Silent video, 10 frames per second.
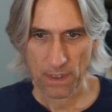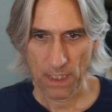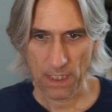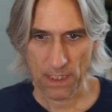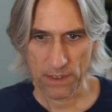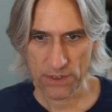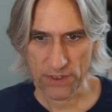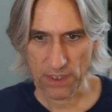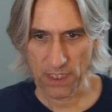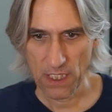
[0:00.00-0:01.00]
and
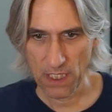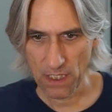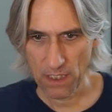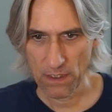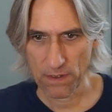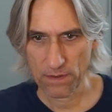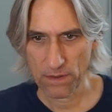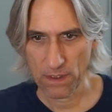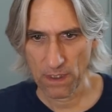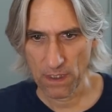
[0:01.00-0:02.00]
here
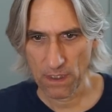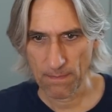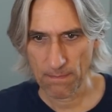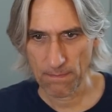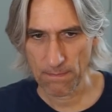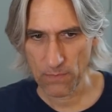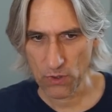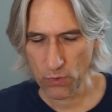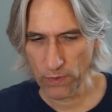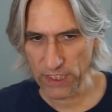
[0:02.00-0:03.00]
um,
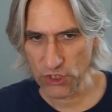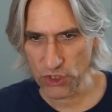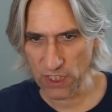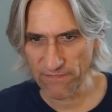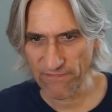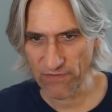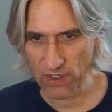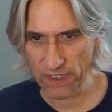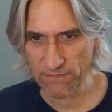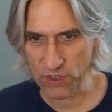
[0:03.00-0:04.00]
queen g
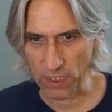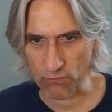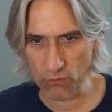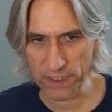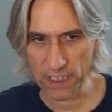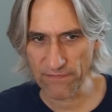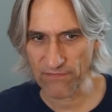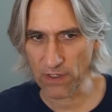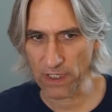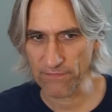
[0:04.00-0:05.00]
five check, rook e
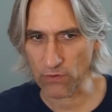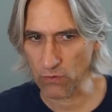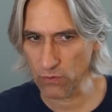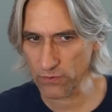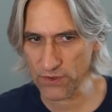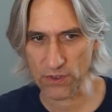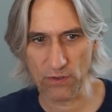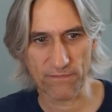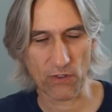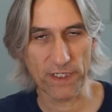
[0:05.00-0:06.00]
five,
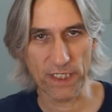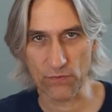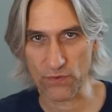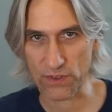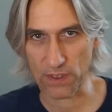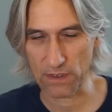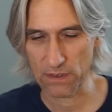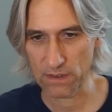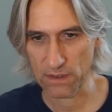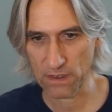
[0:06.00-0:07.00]
also very interesting.
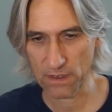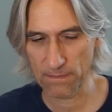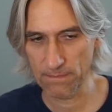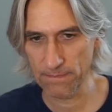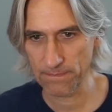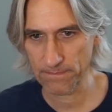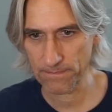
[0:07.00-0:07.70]
Um,